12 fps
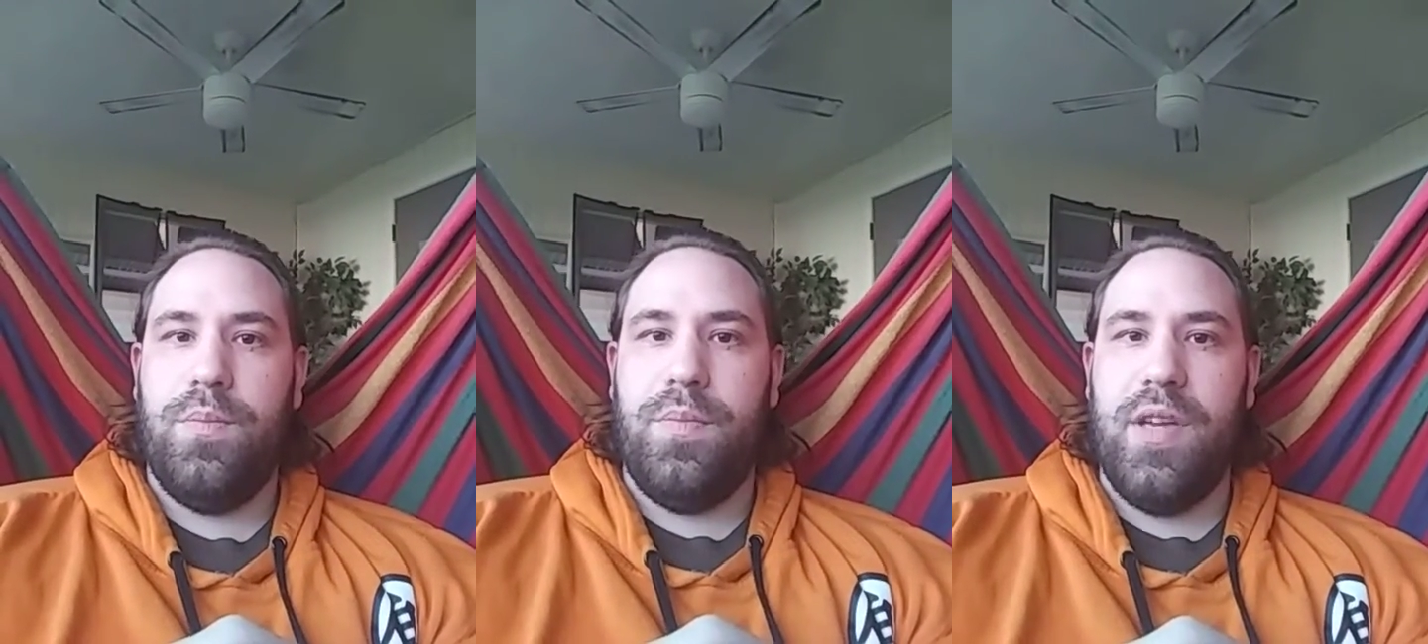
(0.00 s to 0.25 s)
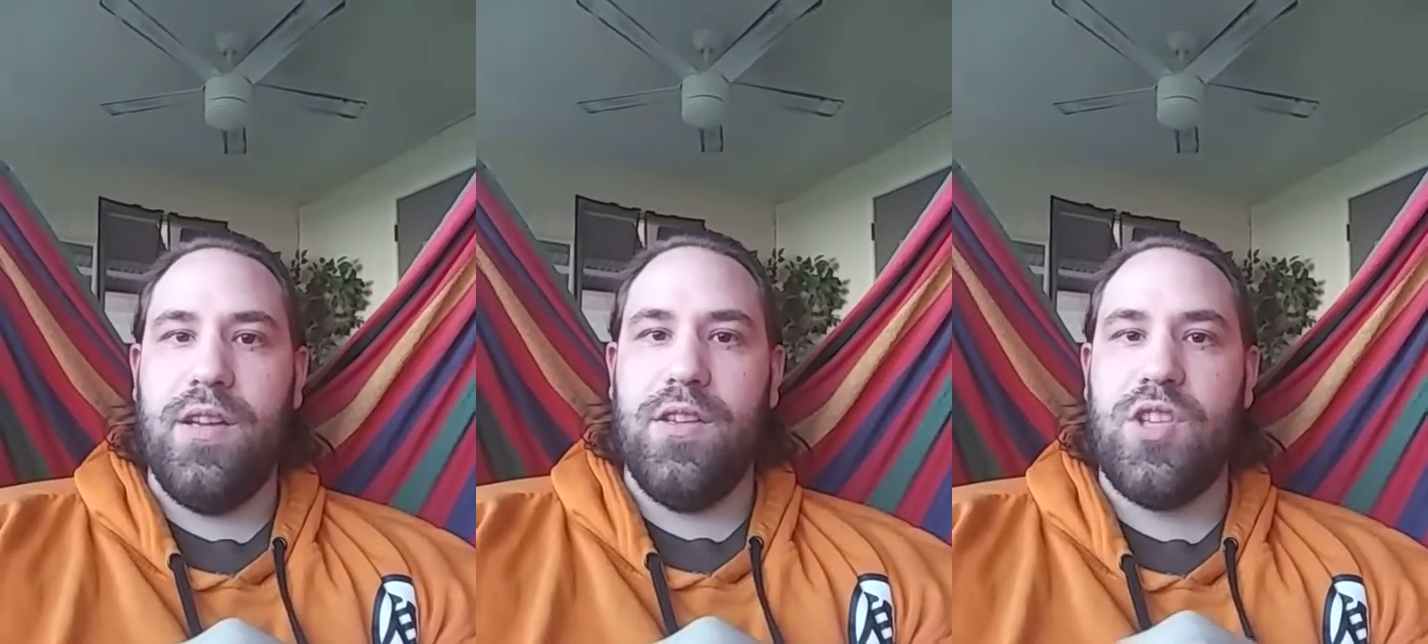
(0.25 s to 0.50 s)

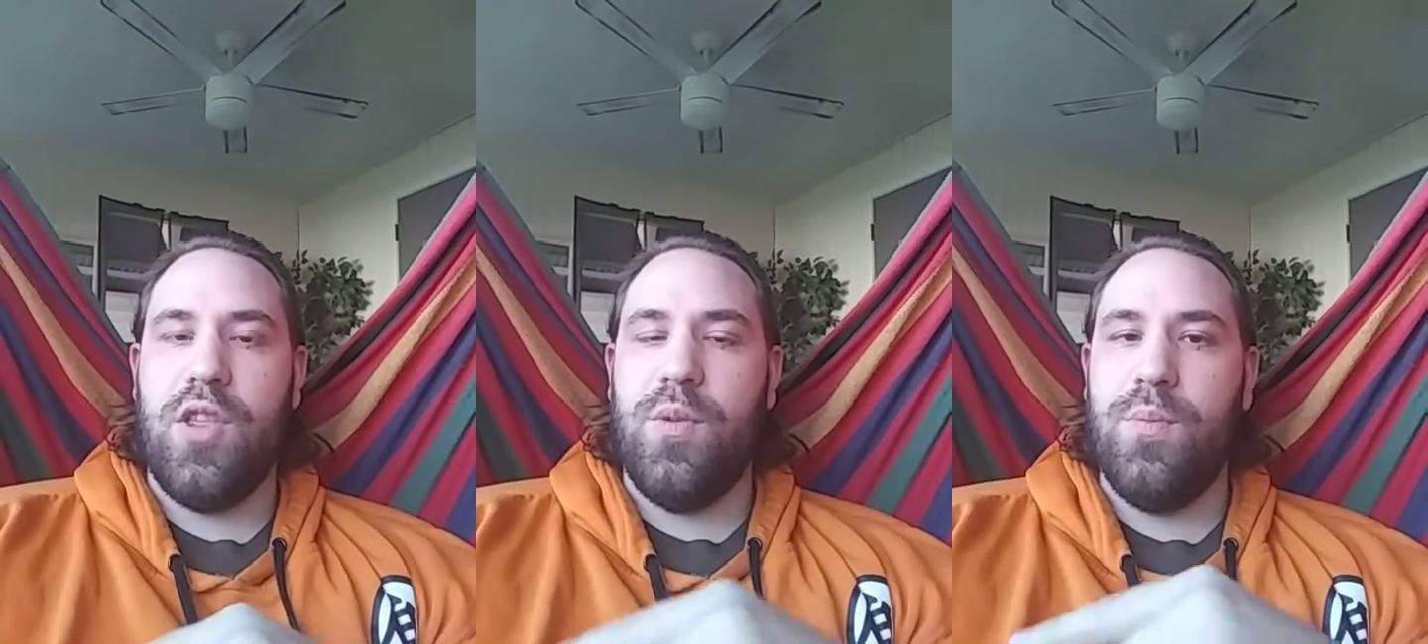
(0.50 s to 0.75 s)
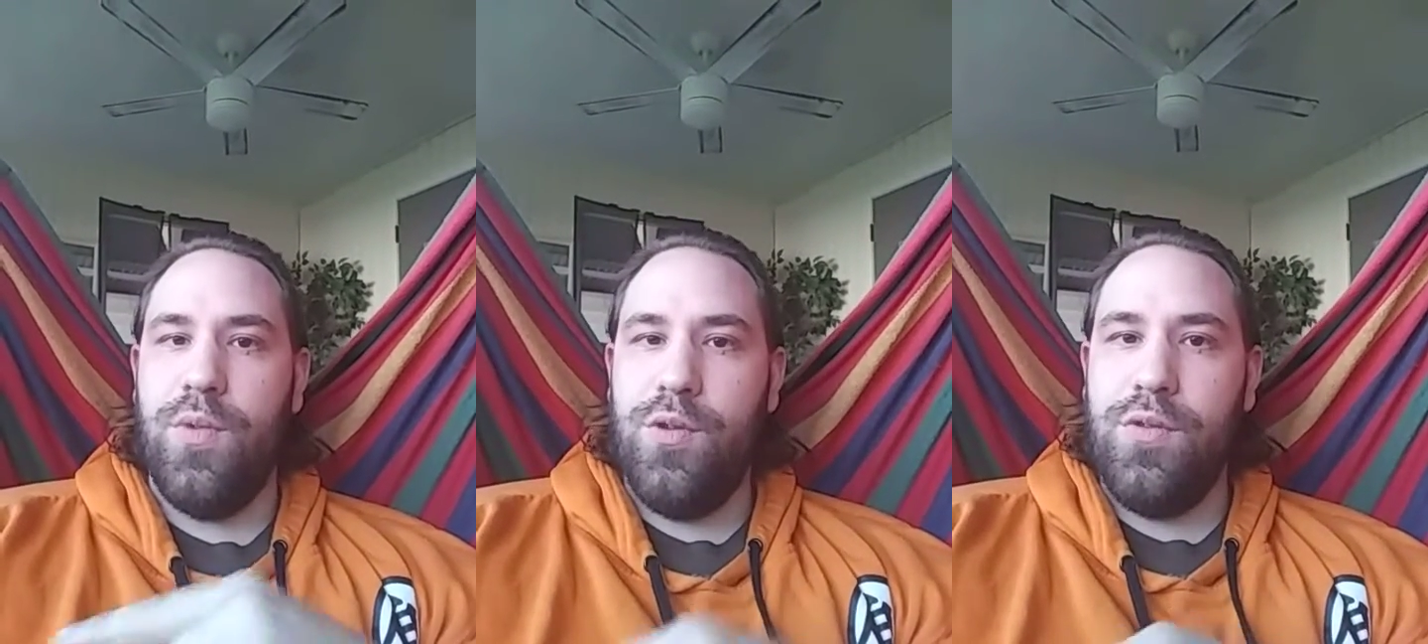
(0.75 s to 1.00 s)
because the
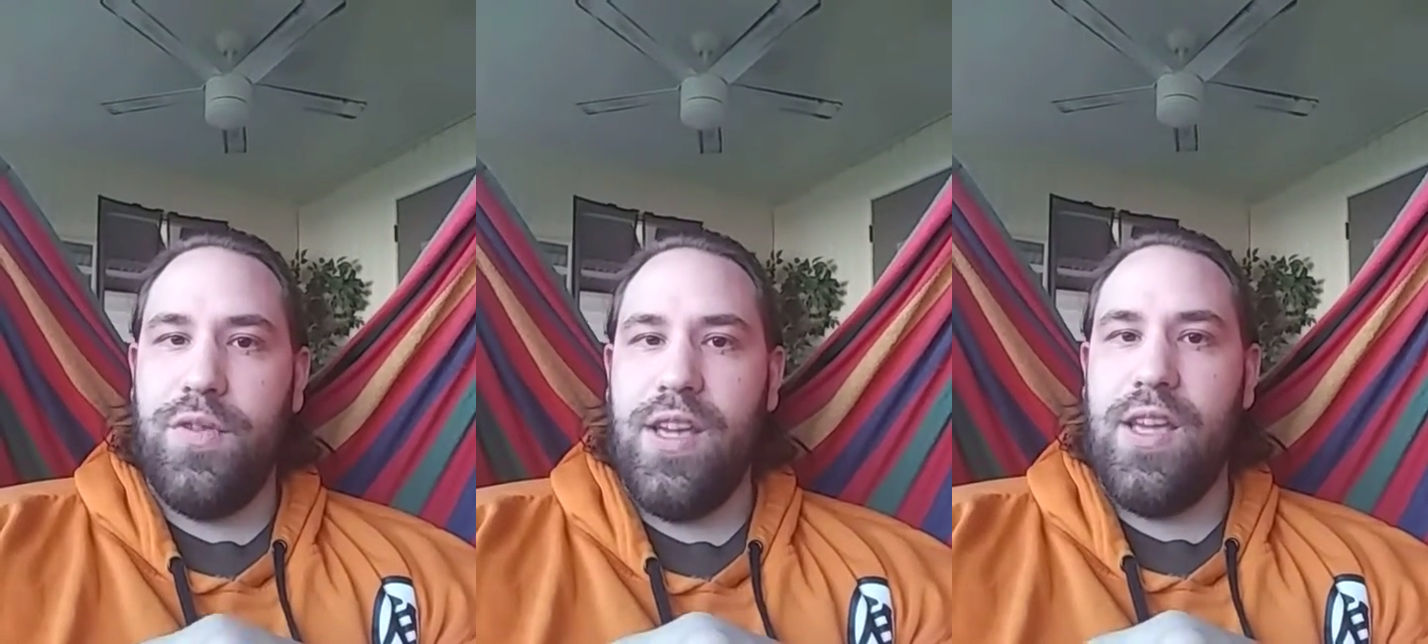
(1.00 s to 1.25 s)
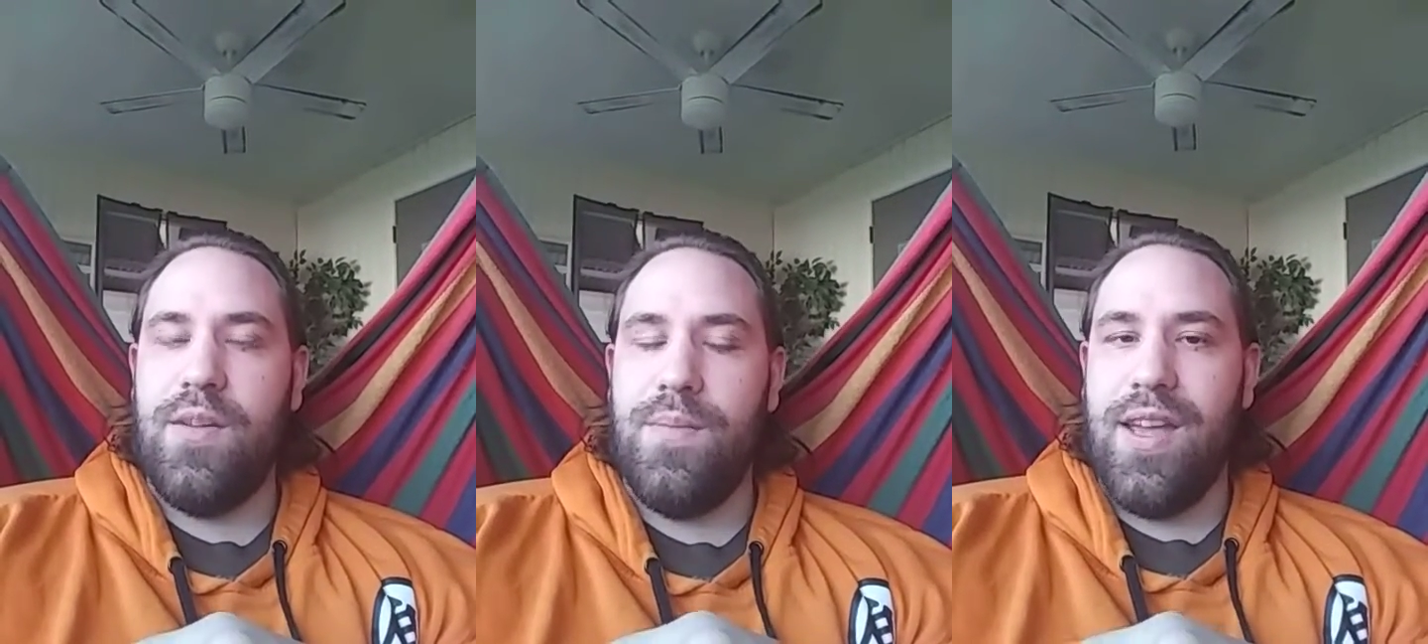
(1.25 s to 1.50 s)

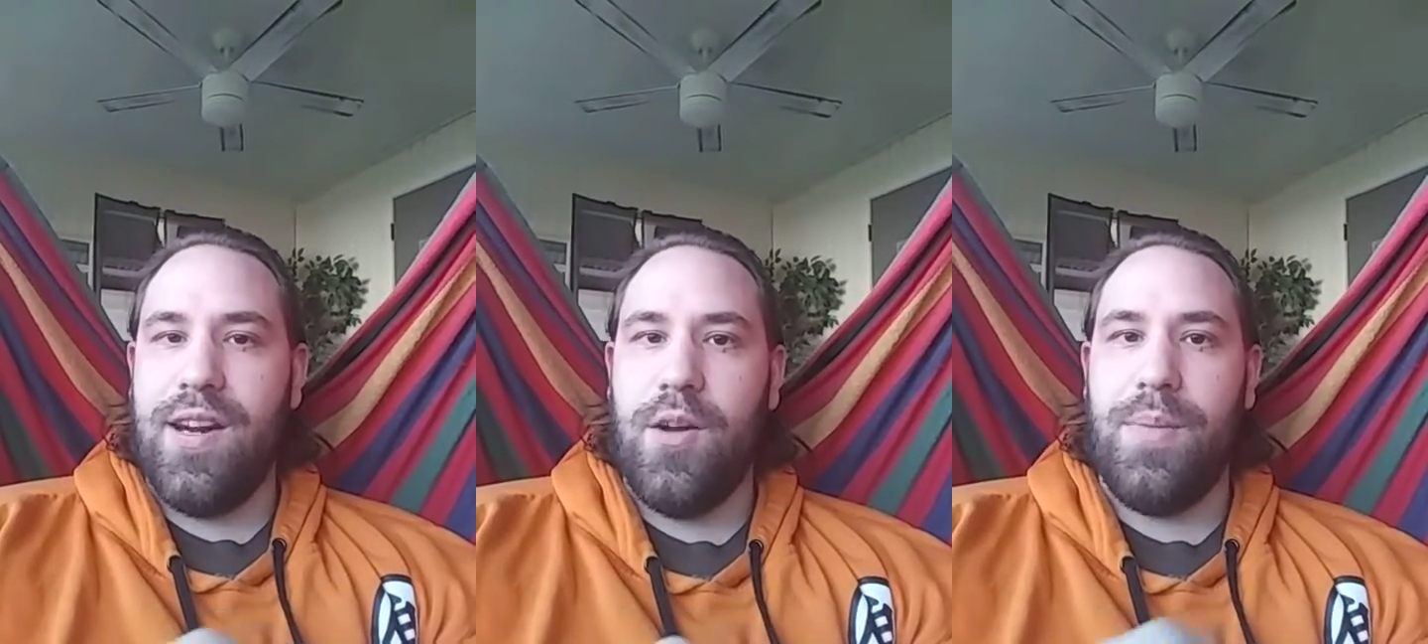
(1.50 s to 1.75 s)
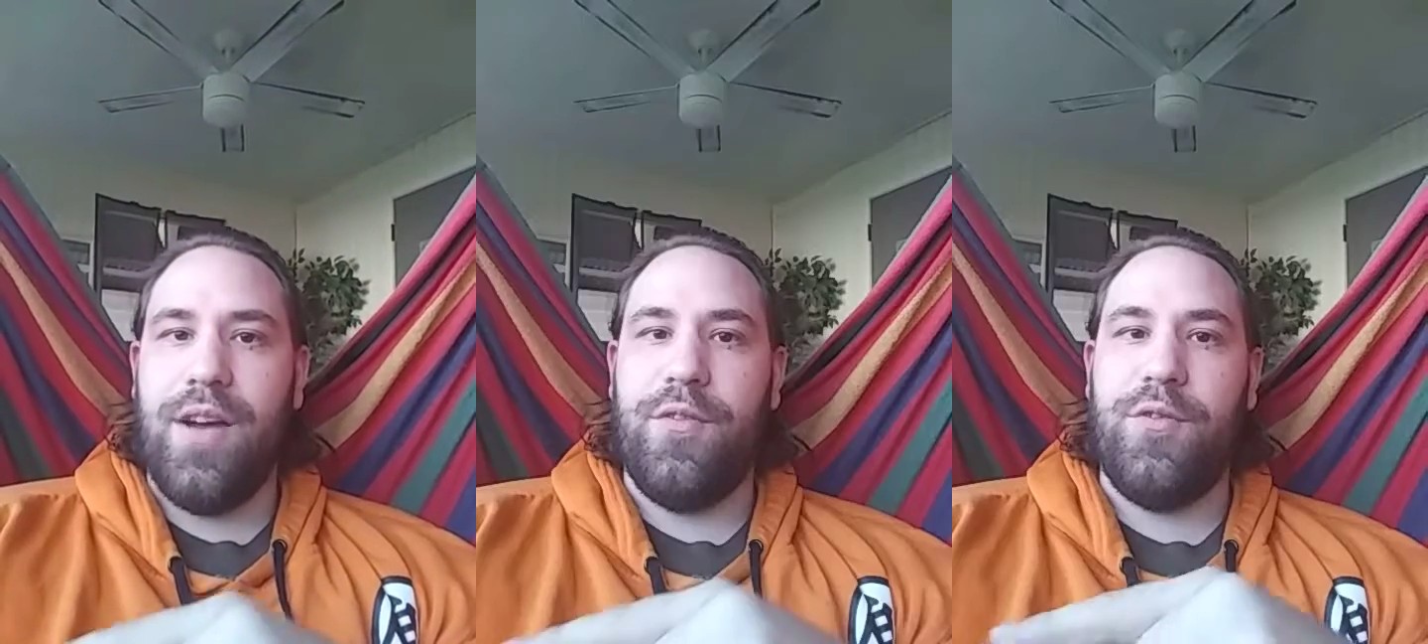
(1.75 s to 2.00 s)
movie made it about